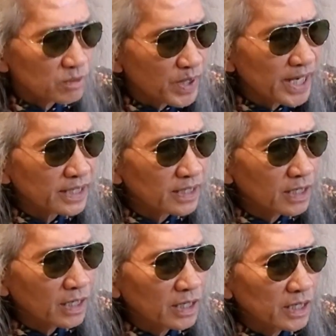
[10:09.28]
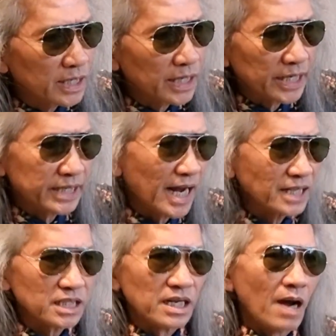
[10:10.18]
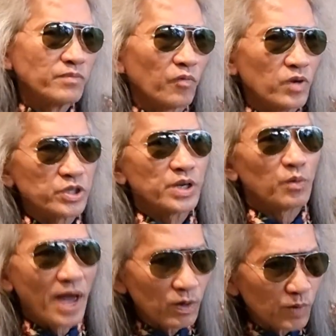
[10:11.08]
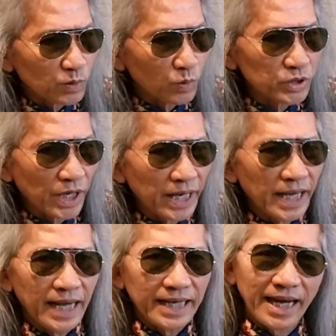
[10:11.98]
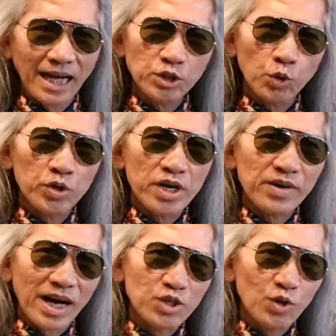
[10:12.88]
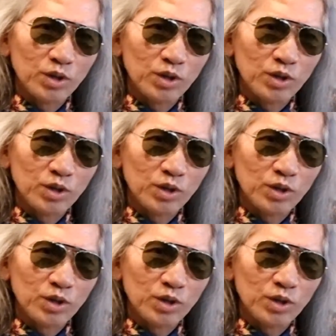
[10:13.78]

mean. It doesn't have the frictional language to say, can you realize your